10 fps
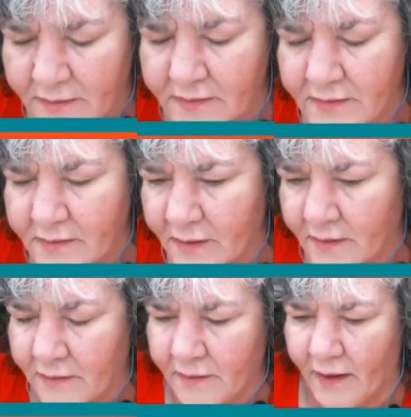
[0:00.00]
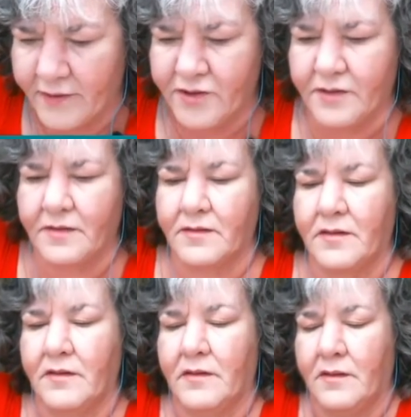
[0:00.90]
this is the
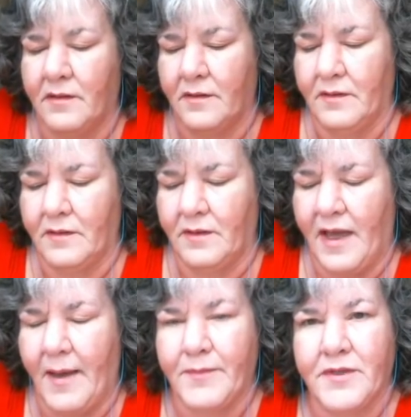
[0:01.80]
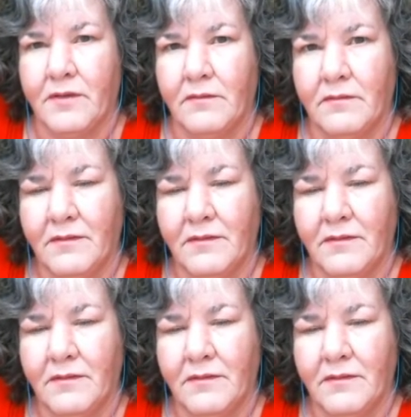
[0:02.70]
largest capsule.